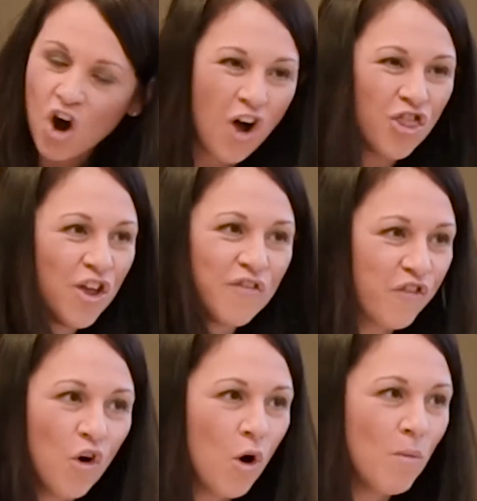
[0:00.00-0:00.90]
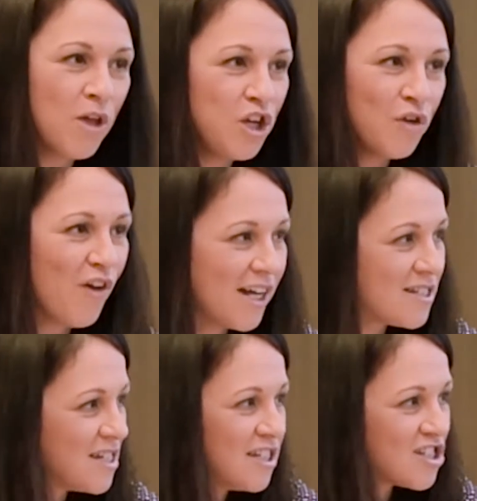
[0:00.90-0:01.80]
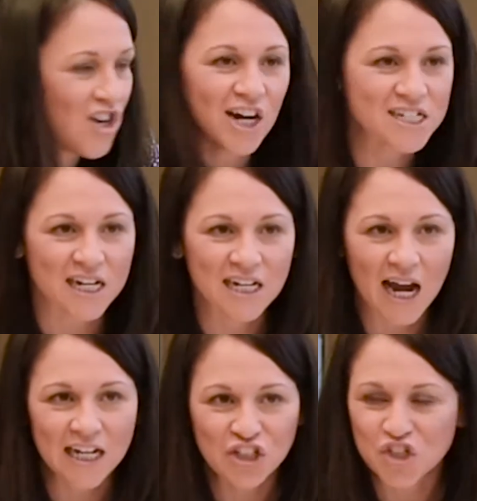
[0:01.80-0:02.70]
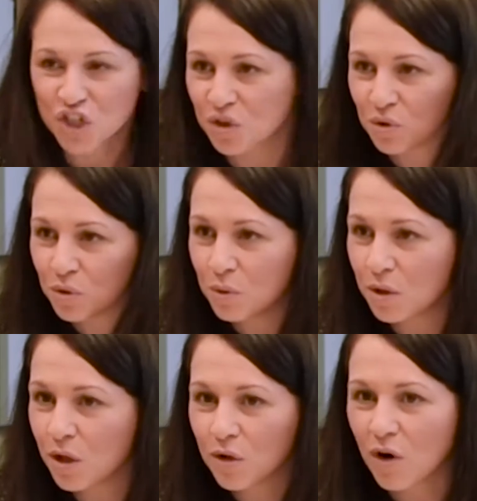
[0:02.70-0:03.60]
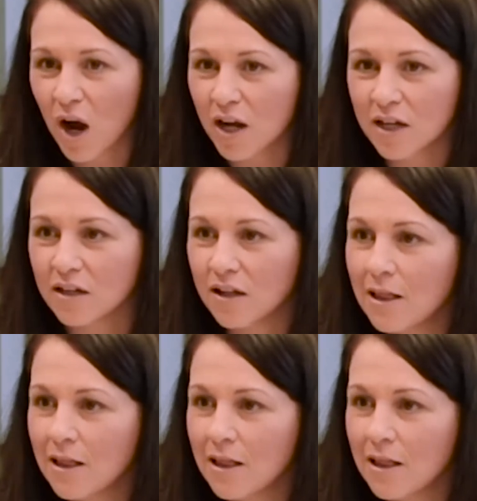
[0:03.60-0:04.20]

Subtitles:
on the form that you've had since 1982, right?